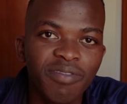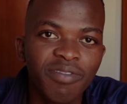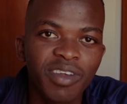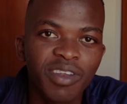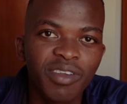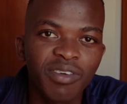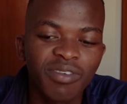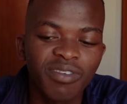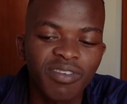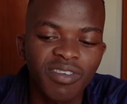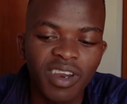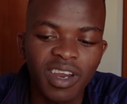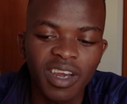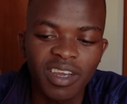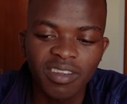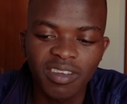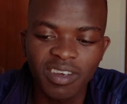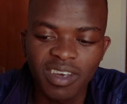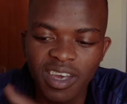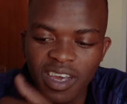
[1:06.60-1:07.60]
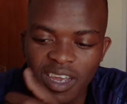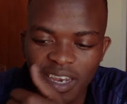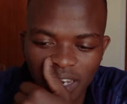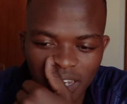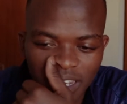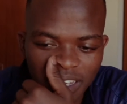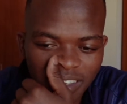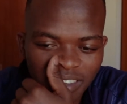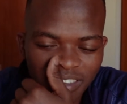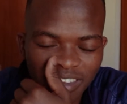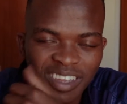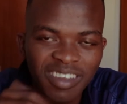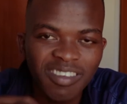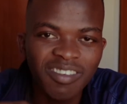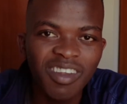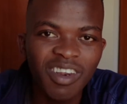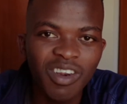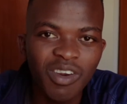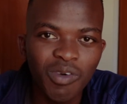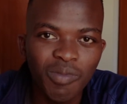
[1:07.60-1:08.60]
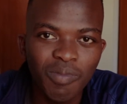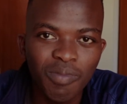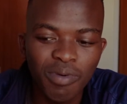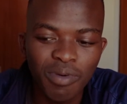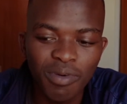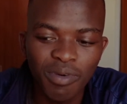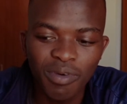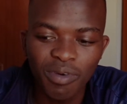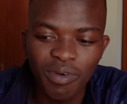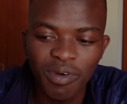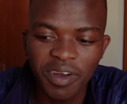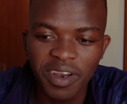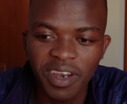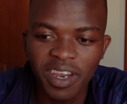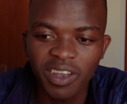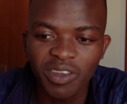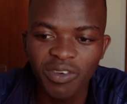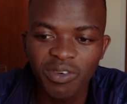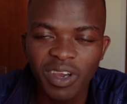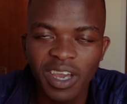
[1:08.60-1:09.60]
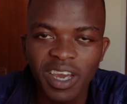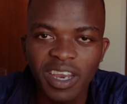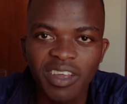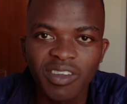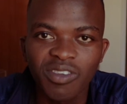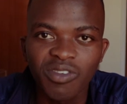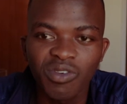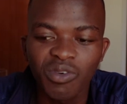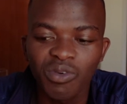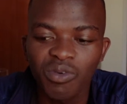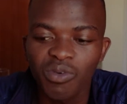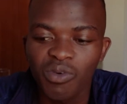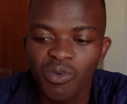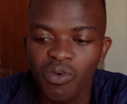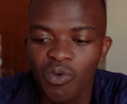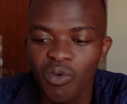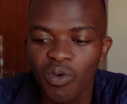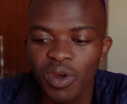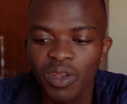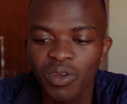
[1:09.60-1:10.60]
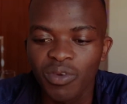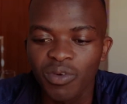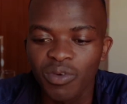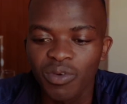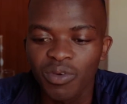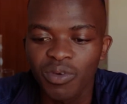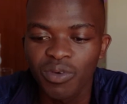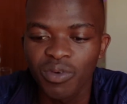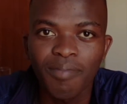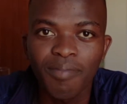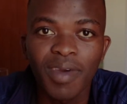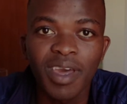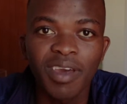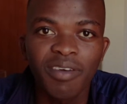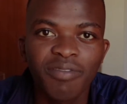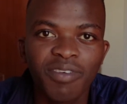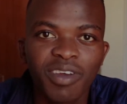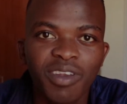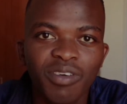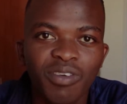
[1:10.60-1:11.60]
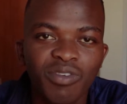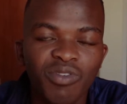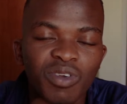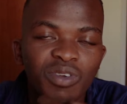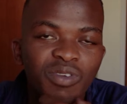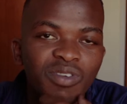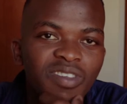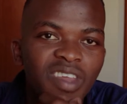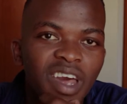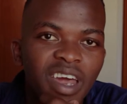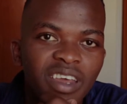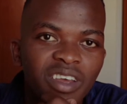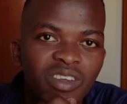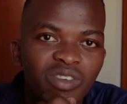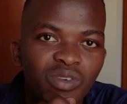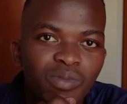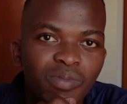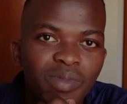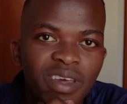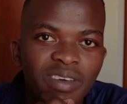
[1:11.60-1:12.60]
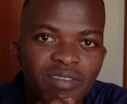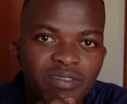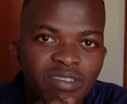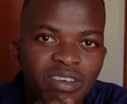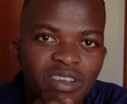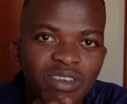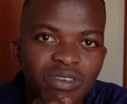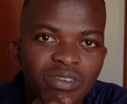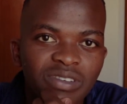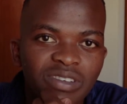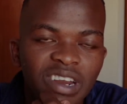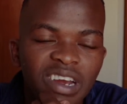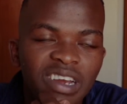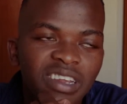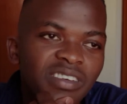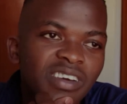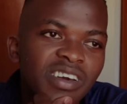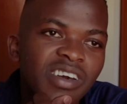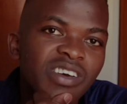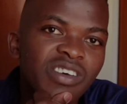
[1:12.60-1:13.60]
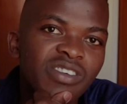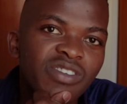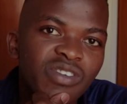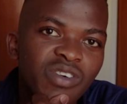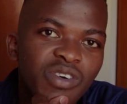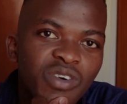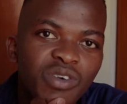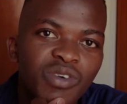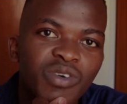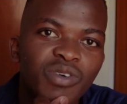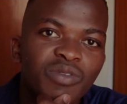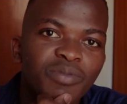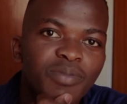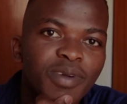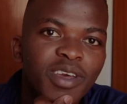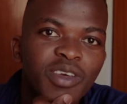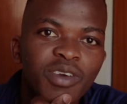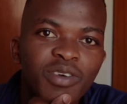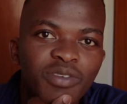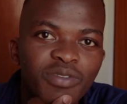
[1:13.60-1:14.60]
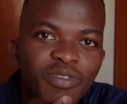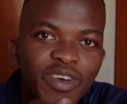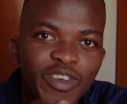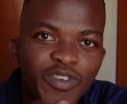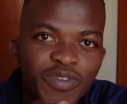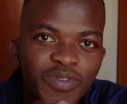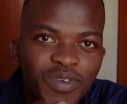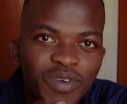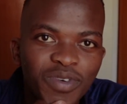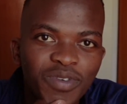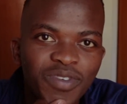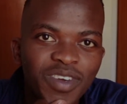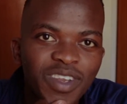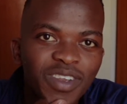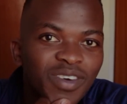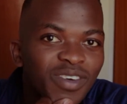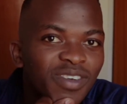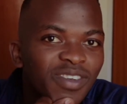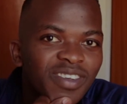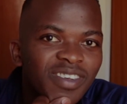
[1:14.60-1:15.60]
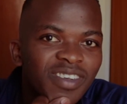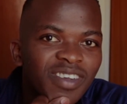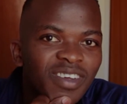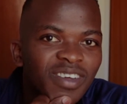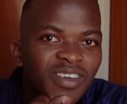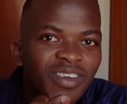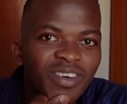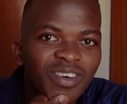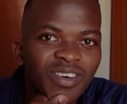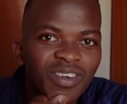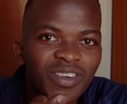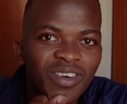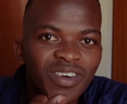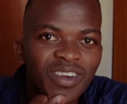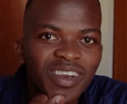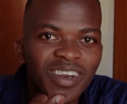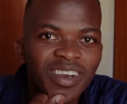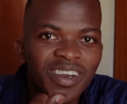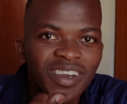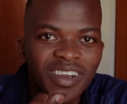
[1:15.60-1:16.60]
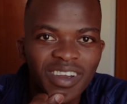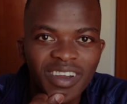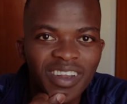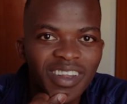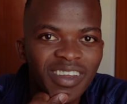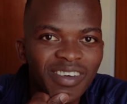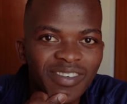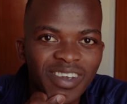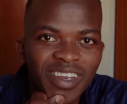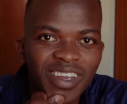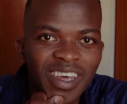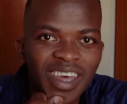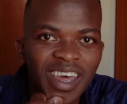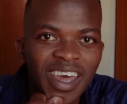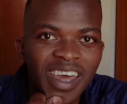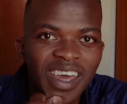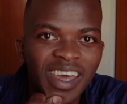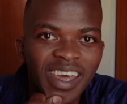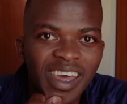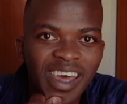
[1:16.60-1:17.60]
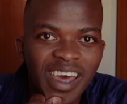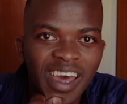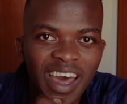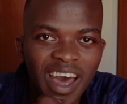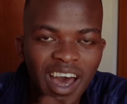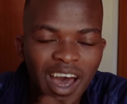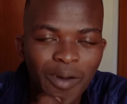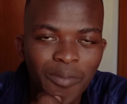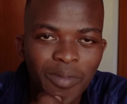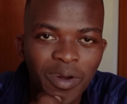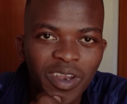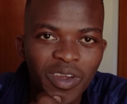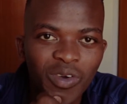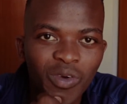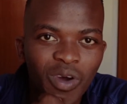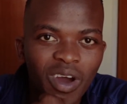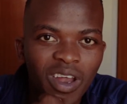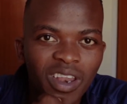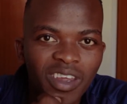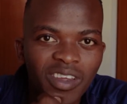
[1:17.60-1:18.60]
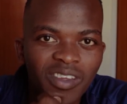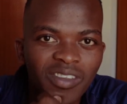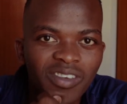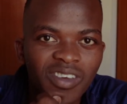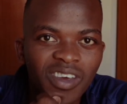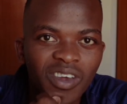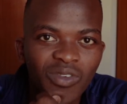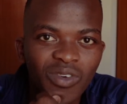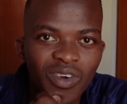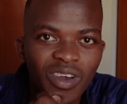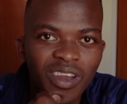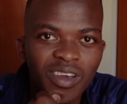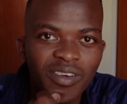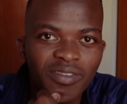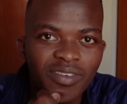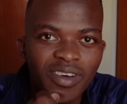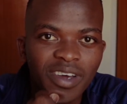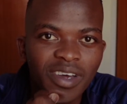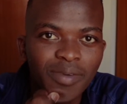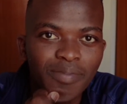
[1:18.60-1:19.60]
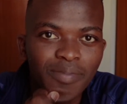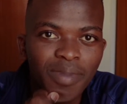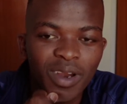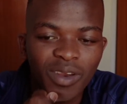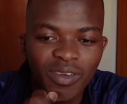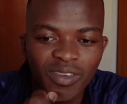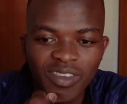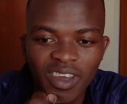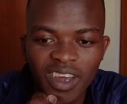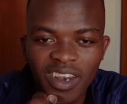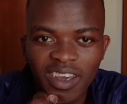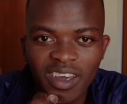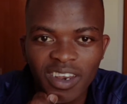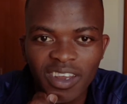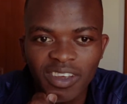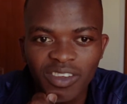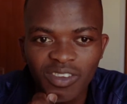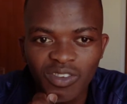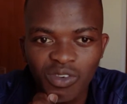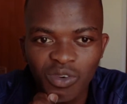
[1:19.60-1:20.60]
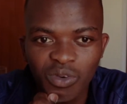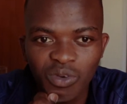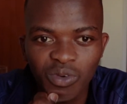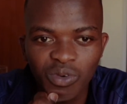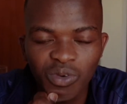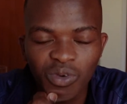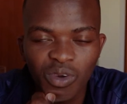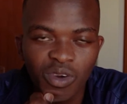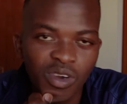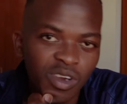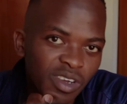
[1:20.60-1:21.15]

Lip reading: videos, right? There is this loop that you get into when you make videos, when you're starting to make videos, right? So you make your first few videos, you don't really even care about the quality and whatever, but you start getting to